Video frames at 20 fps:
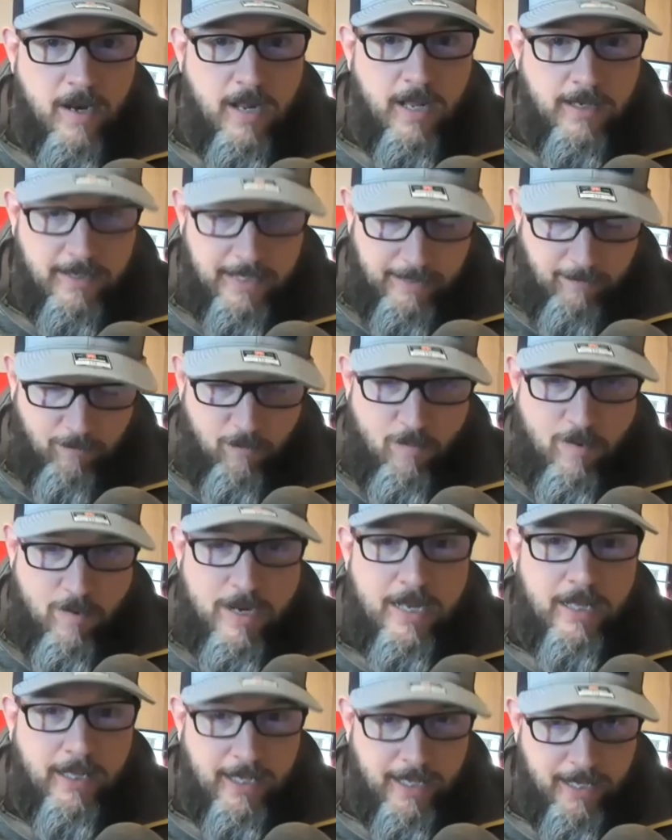it's
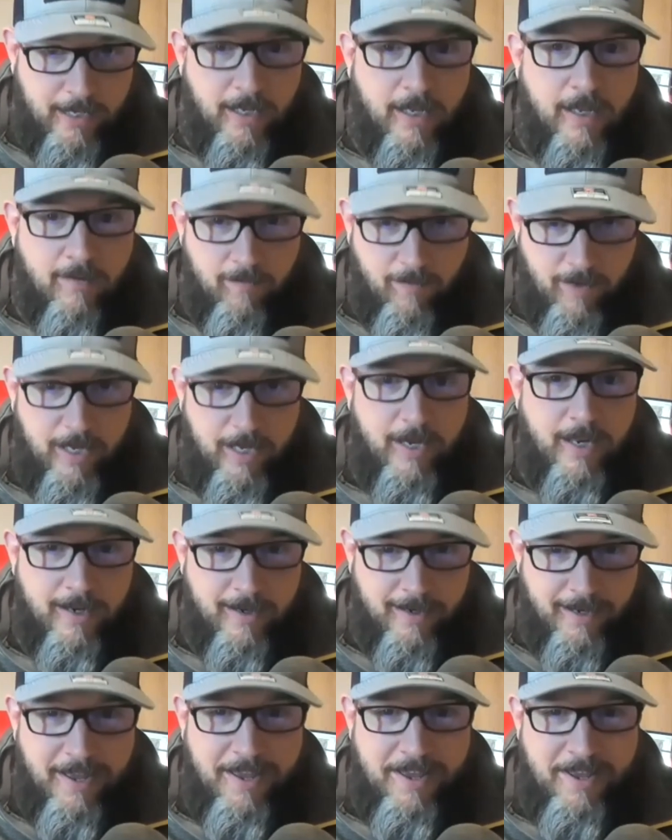really
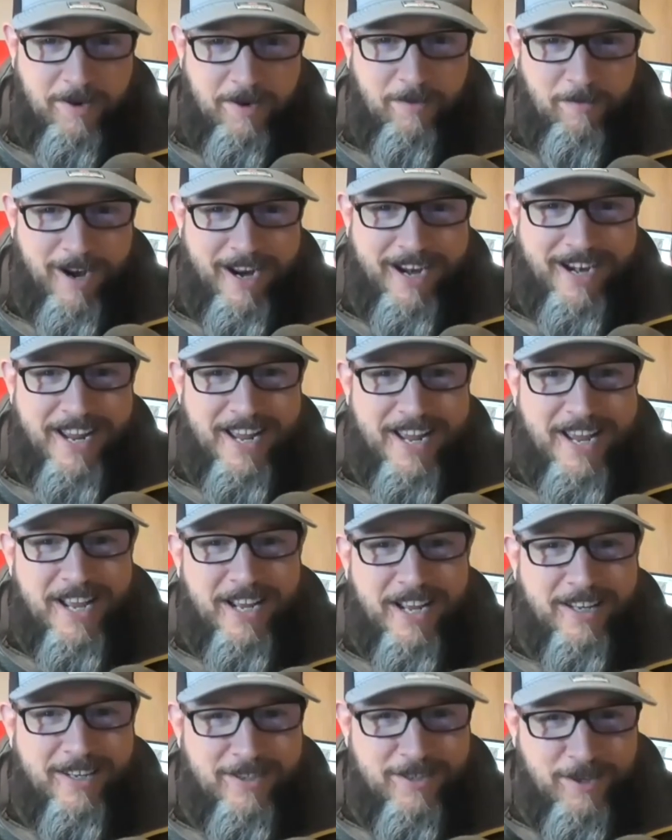inconvenient, yes. Right?
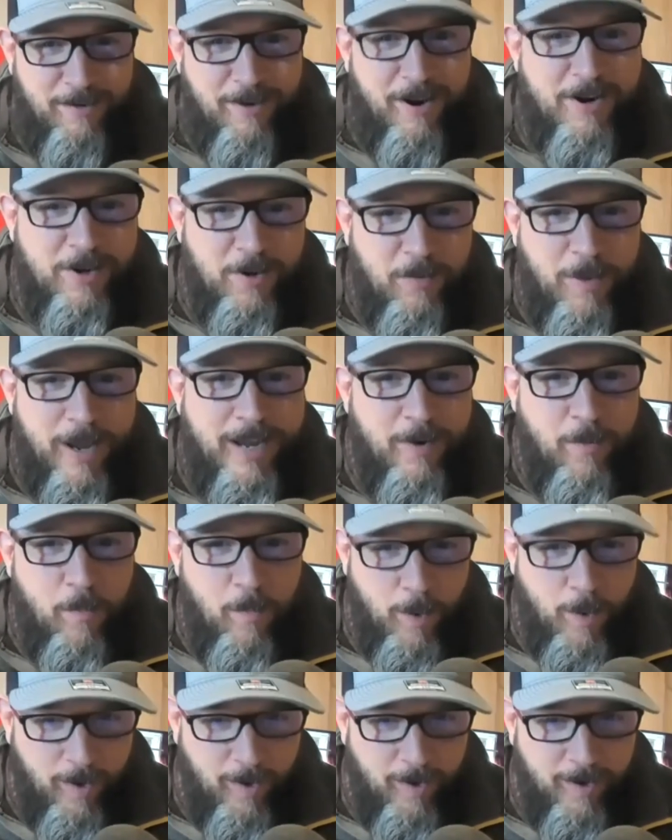Because you're on your way to
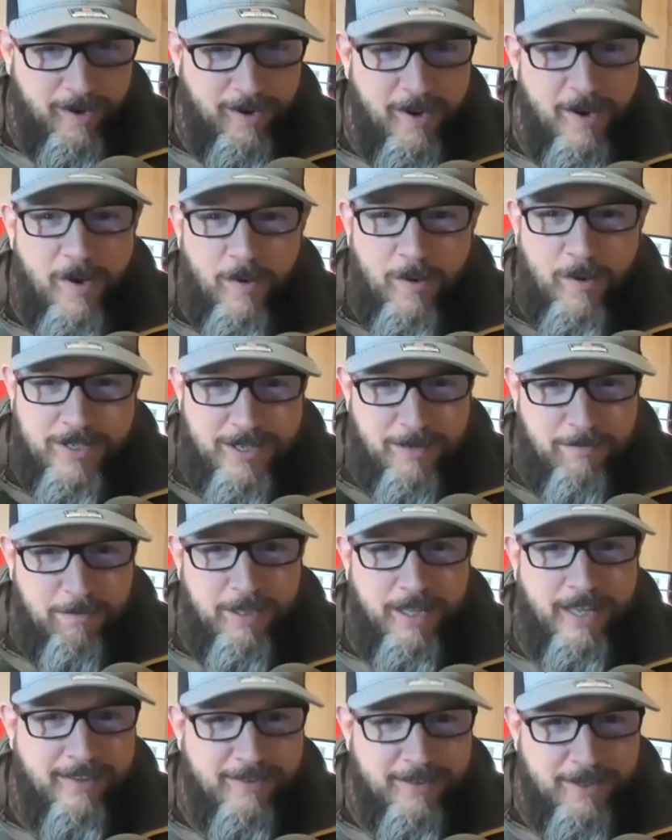work or
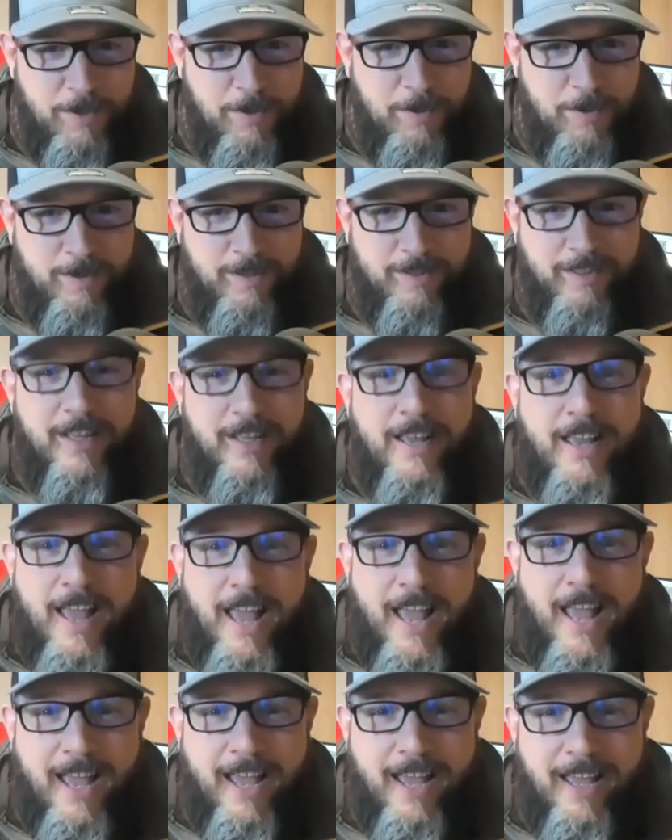someplace cool
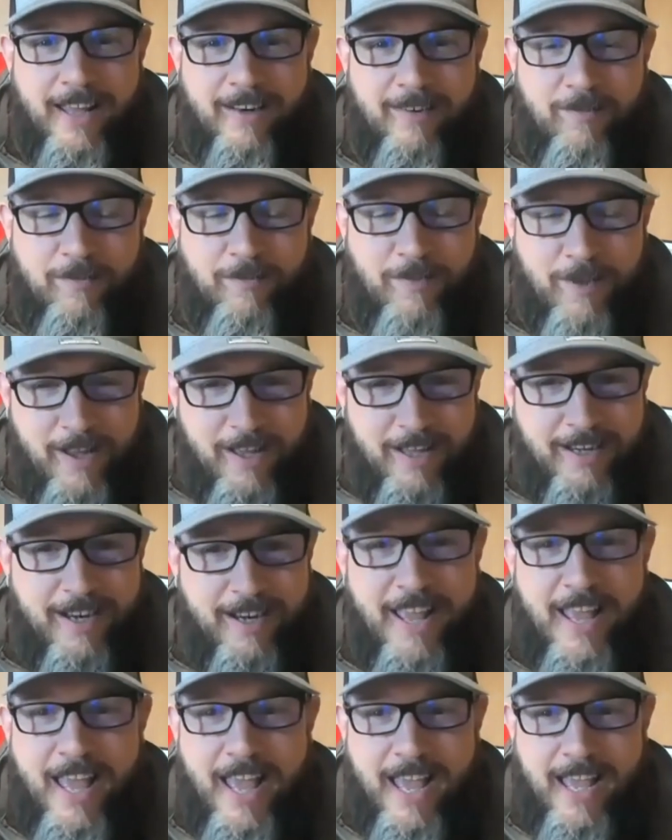and fun
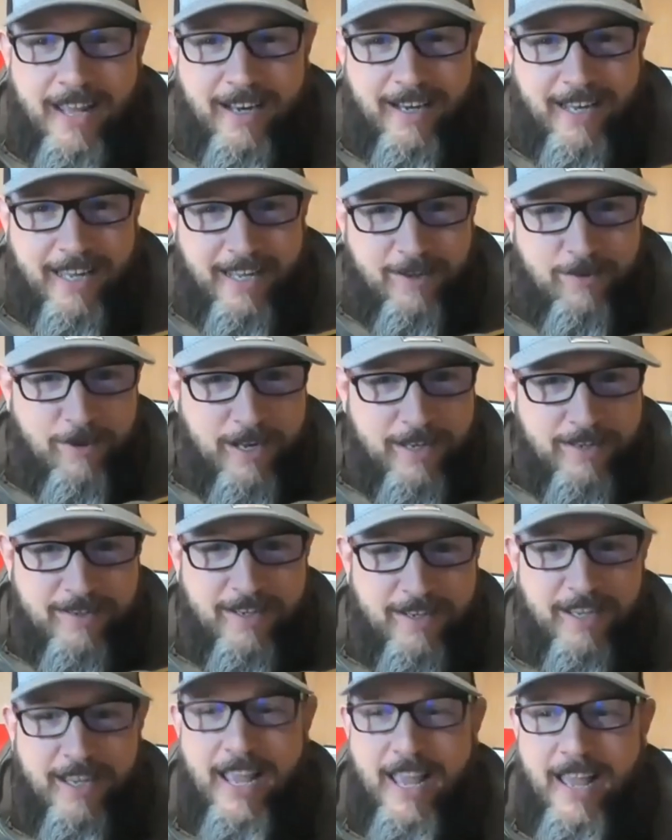and
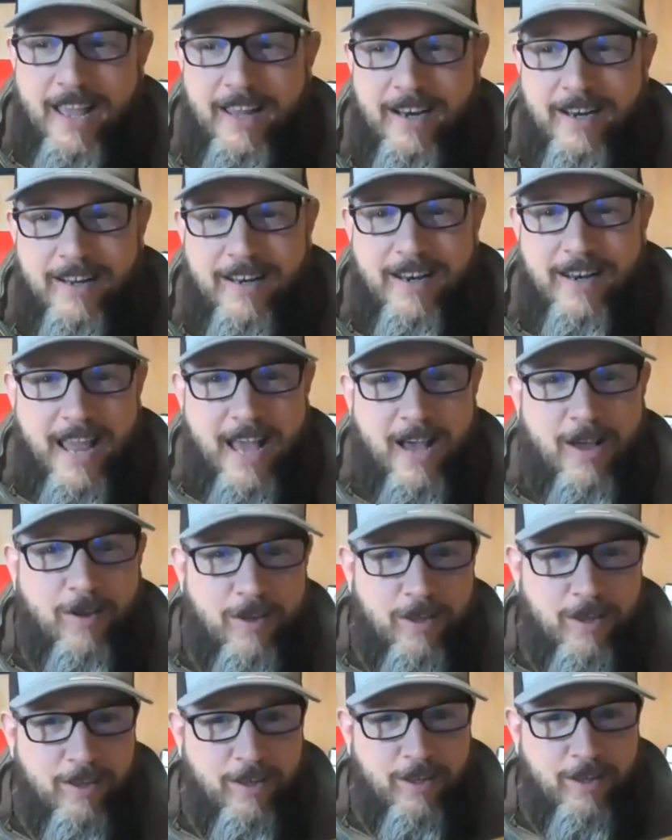interesting, and now
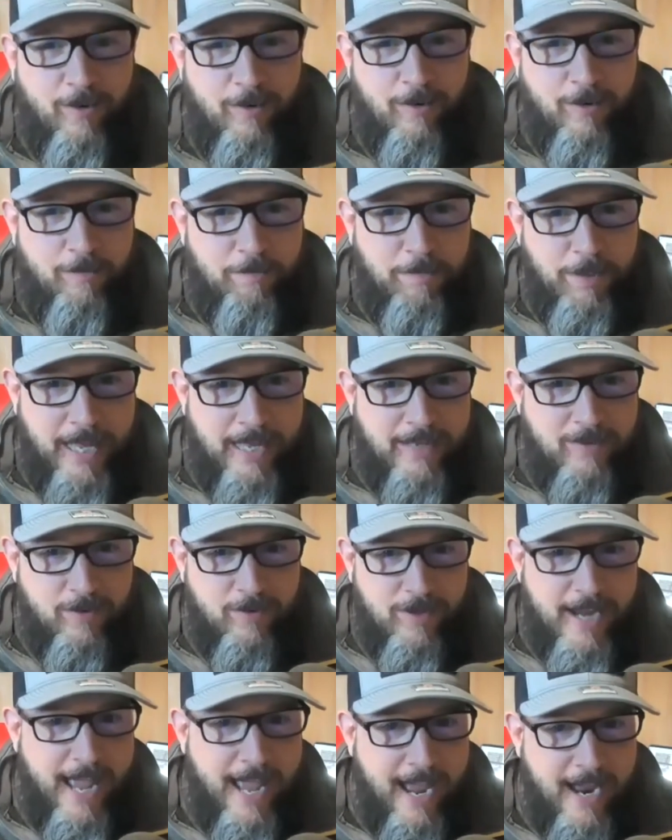your plans are
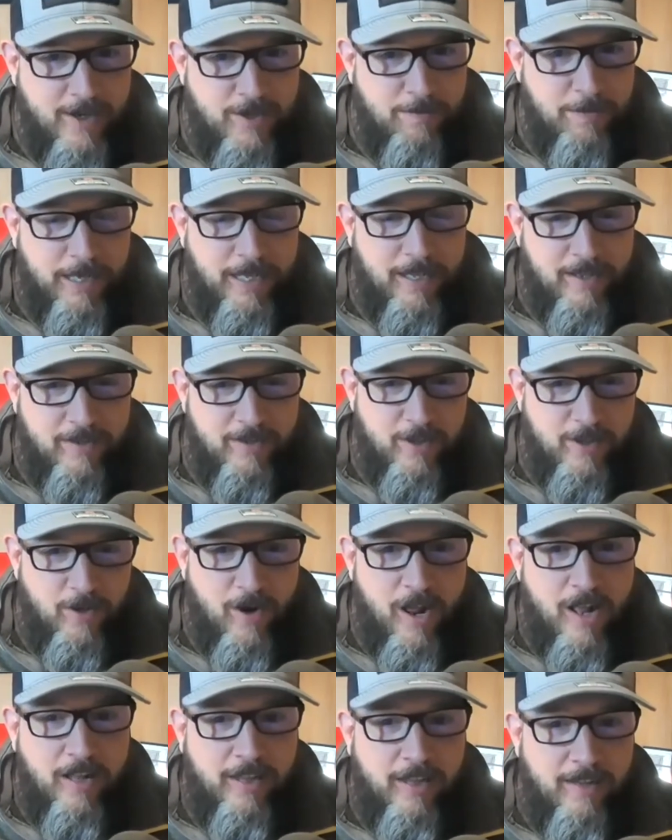dashed because you're
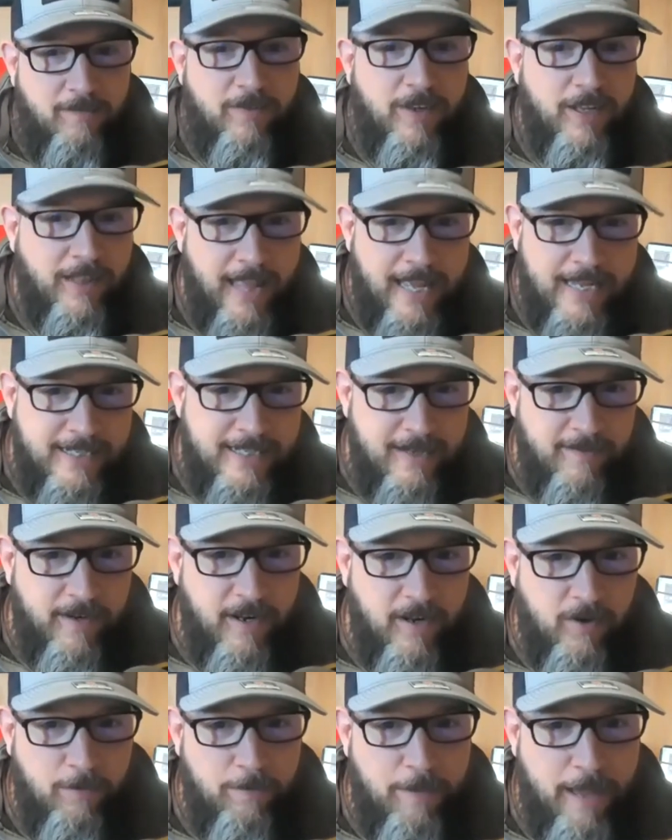not lifting that seven
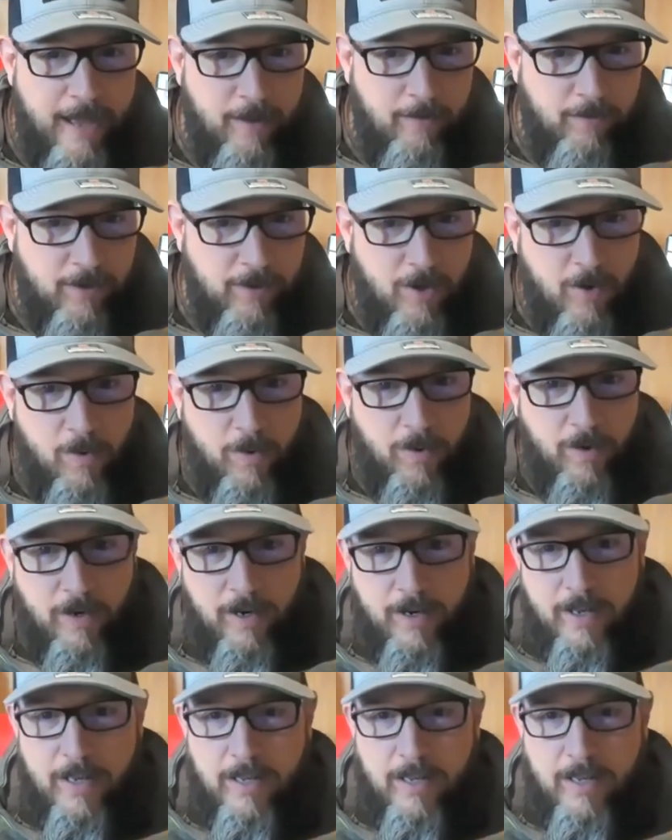hundred pound door.